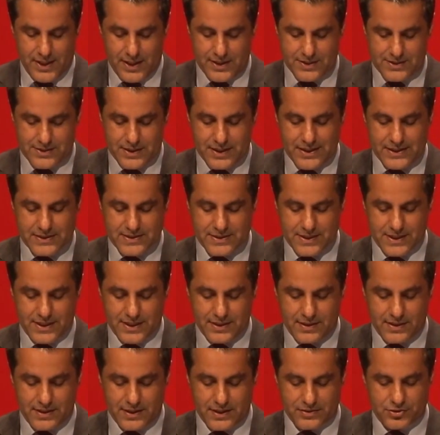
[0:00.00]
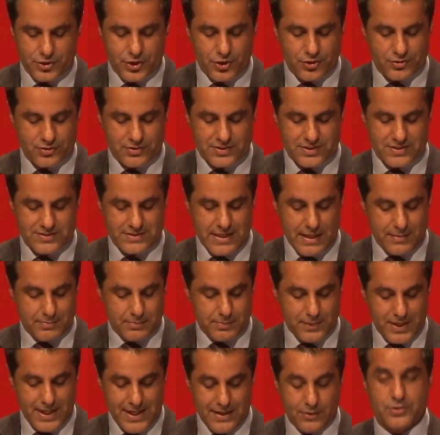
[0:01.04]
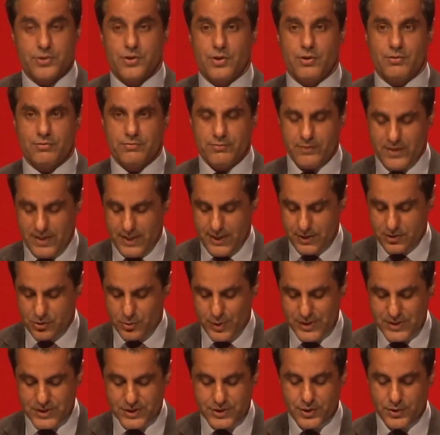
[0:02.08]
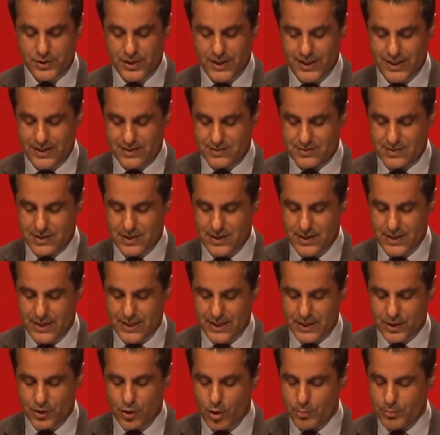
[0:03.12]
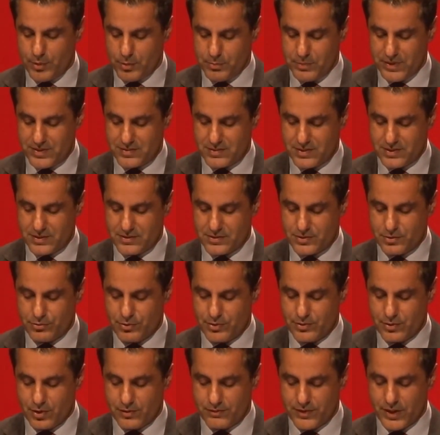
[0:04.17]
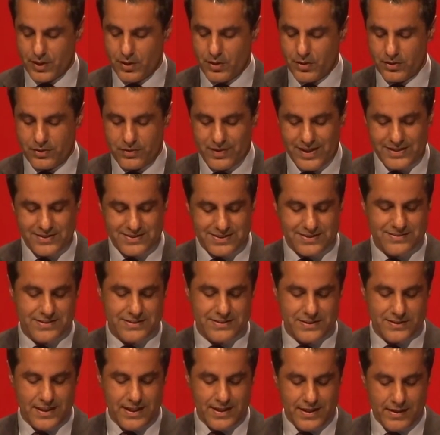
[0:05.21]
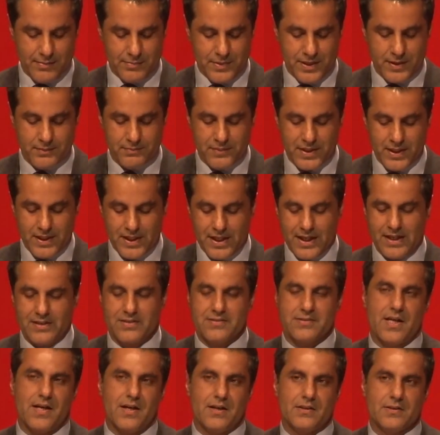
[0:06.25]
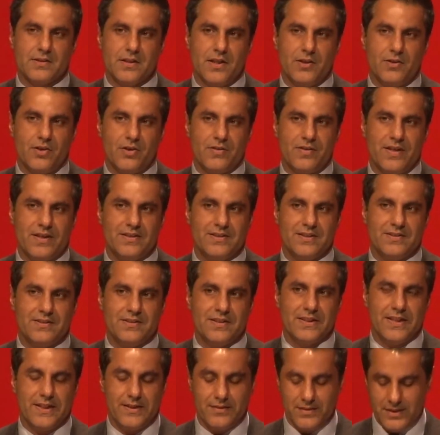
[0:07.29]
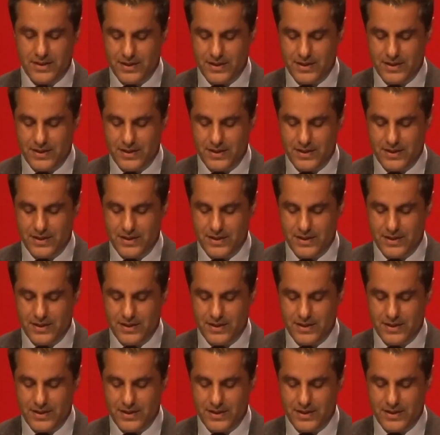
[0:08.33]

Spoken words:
Talita has chosen to step out of 22 years in corporate business to resolve the authenticity dilemma and start an authenticity